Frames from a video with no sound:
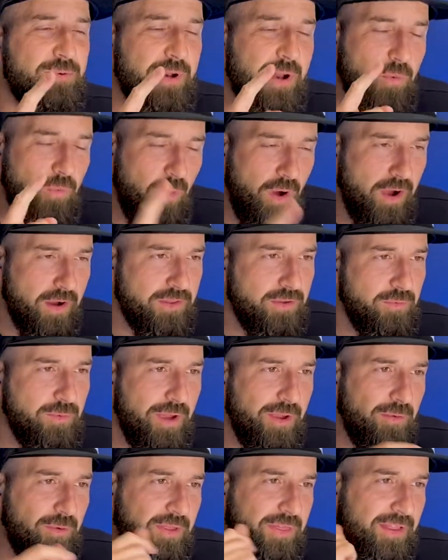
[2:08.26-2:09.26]
What I walked away
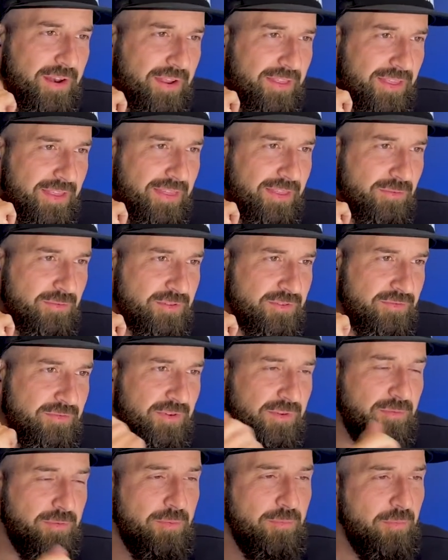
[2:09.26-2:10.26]
with, and I think that was
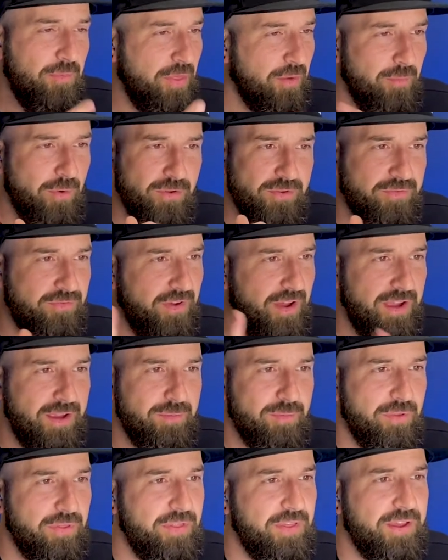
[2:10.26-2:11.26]
the most
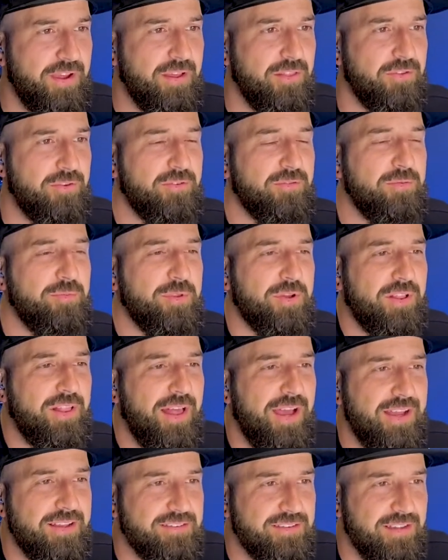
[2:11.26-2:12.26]
valuable thing I learned from the
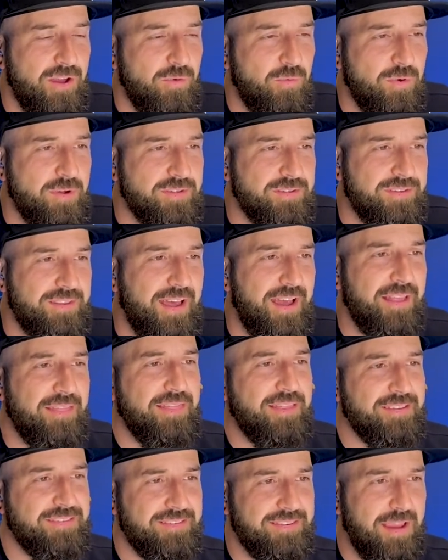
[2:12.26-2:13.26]
class, was that
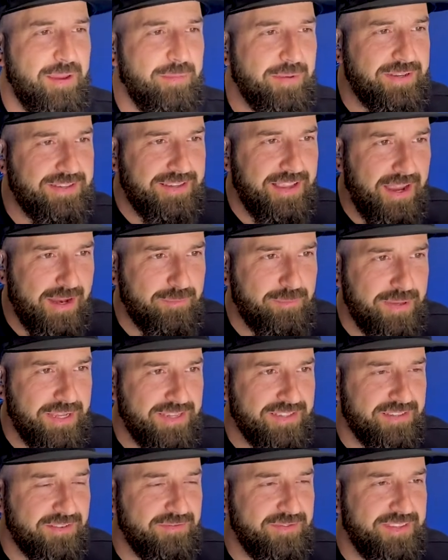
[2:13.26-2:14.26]
the same exact
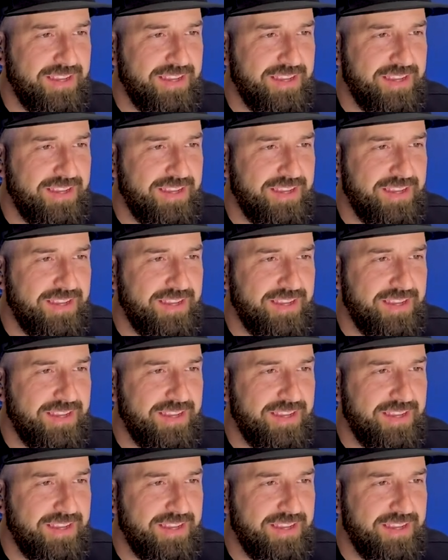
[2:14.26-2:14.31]
piece of